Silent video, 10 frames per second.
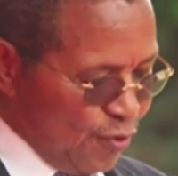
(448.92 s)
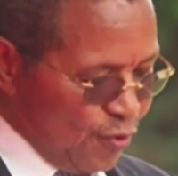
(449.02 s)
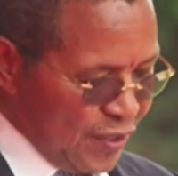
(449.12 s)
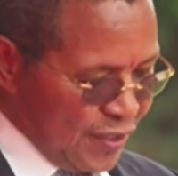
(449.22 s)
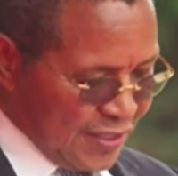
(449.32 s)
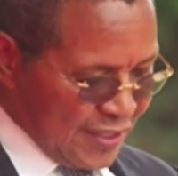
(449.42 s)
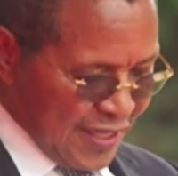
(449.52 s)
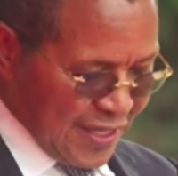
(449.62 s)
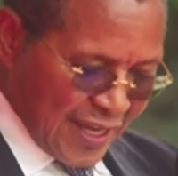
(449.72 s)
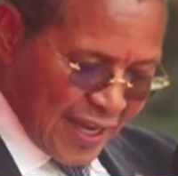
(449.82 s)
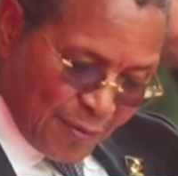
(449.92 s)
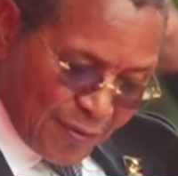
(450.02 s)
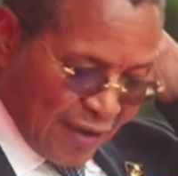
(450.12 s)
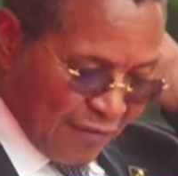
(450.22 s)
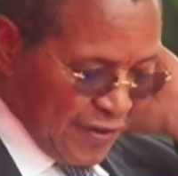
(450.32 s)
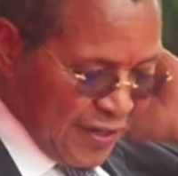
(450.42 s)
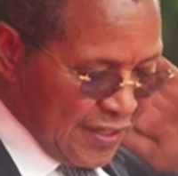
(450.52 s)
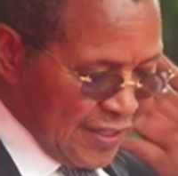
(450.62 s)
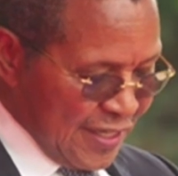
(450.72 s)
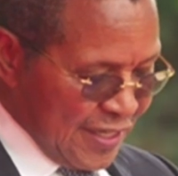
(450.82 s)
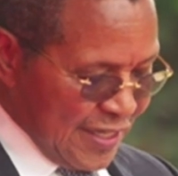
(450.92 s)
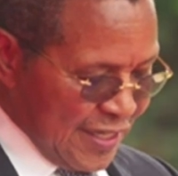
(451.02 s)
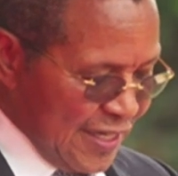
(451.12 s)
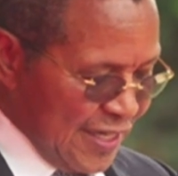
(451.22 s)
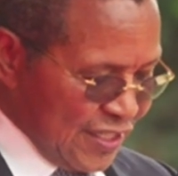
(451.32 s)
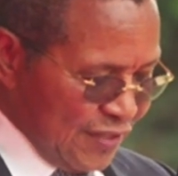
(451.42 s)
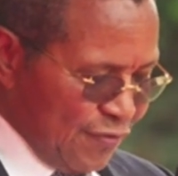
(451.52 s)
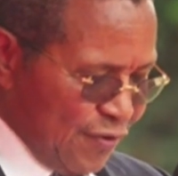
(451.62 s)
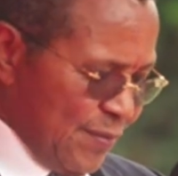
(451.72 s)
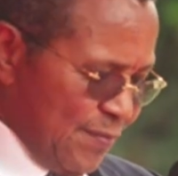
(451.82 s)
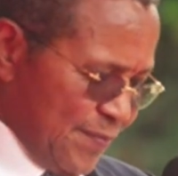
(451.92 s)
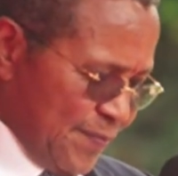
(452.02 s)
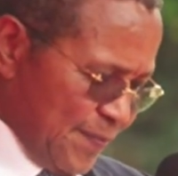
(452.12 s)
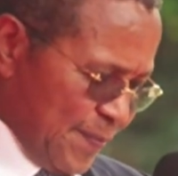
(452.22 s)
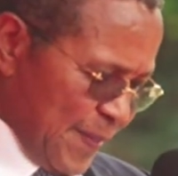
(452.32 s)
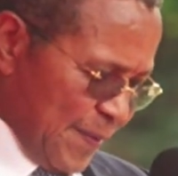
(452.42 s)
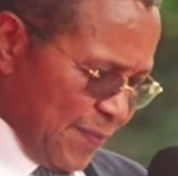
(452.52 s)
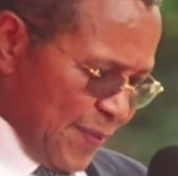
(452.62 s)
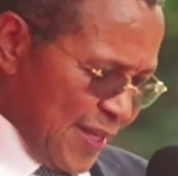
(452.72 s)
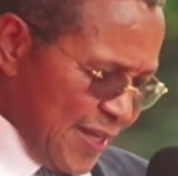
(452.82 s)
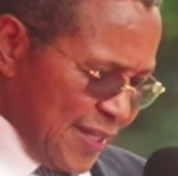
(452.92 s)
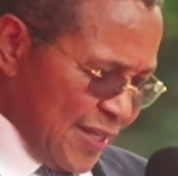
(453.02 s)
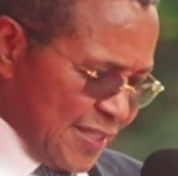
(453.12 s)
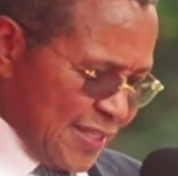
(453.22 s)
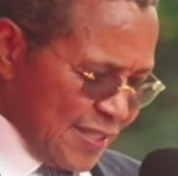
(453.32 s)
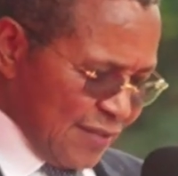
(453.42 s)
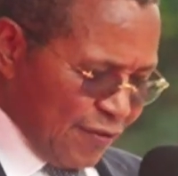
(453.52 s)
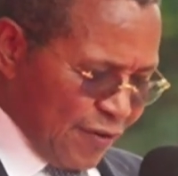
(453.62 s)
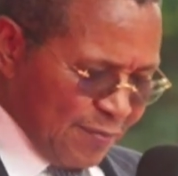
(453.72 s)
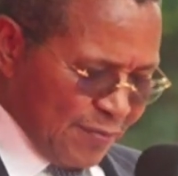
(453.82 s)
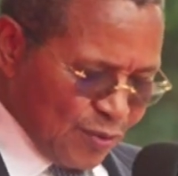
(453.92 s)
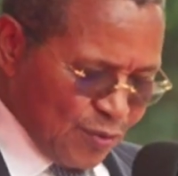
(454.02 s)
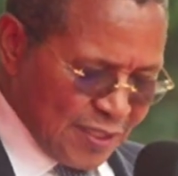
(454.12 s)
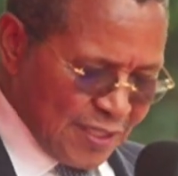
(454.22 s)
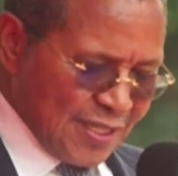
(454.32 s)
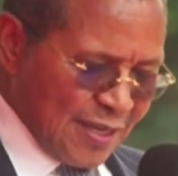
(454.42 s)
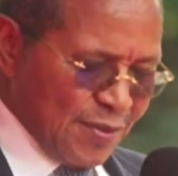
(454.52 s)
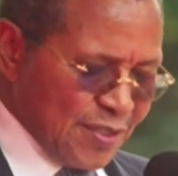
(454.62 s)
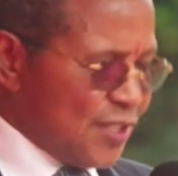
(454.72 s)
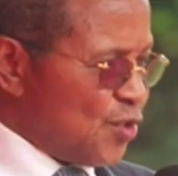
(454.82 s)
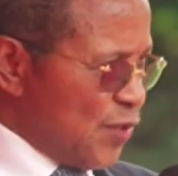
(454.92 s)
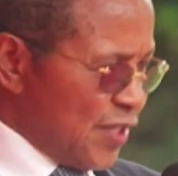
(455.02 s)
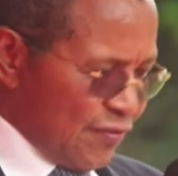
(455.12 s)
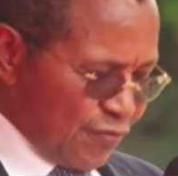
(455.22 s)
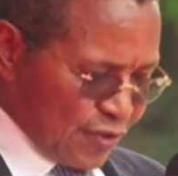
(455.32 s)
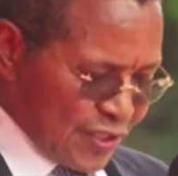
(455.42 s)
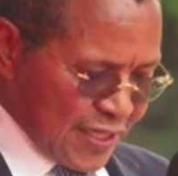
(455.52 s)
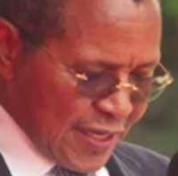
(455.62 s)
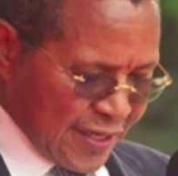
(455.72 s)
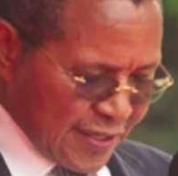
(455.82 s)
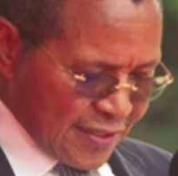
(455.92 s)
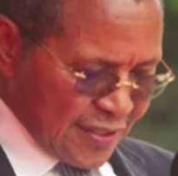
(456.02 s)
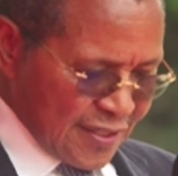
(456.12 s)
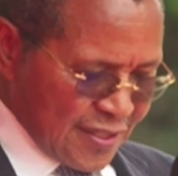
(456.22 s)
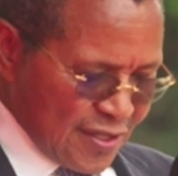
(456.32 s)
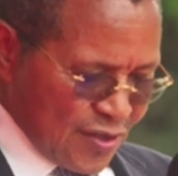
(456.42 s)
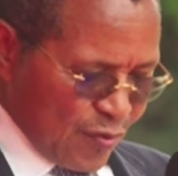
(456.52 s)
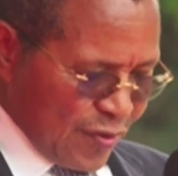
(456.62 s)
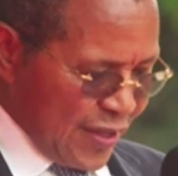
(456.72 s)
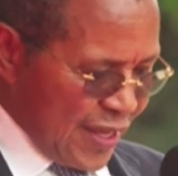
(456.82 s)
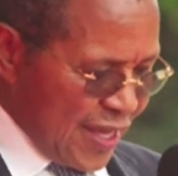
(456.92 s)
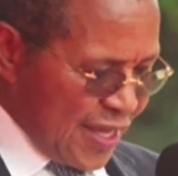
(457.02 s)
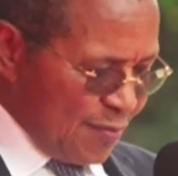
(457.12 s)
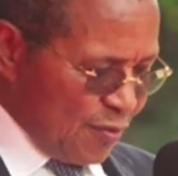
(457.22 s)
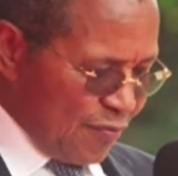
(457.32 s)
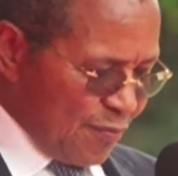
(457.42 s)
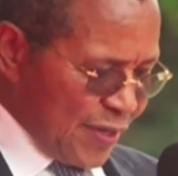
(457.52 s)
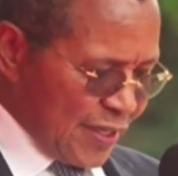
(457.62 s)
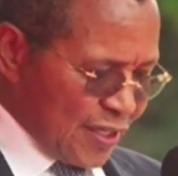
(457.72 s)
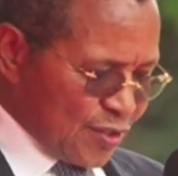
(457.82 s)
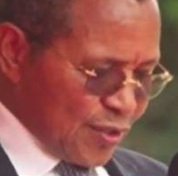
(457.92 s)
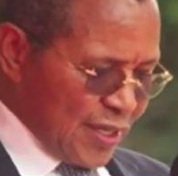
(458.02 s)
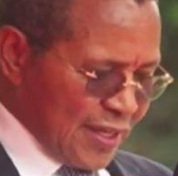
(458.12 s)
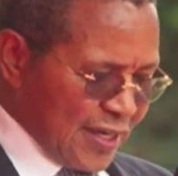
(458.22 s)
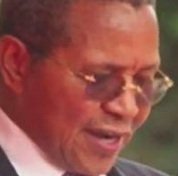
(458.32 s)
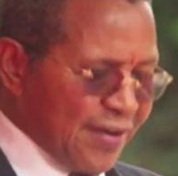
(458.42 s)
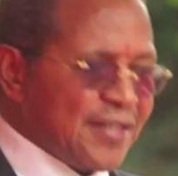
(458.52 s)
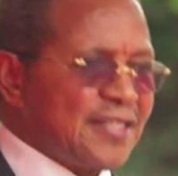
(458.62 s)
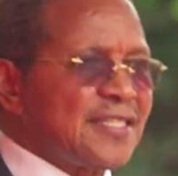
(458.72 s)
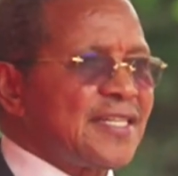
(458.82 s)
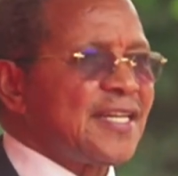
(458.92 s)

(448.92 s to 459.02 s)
words about the African Leadership Forum. This is a forum that was established in 2014 with the aim of bringing together current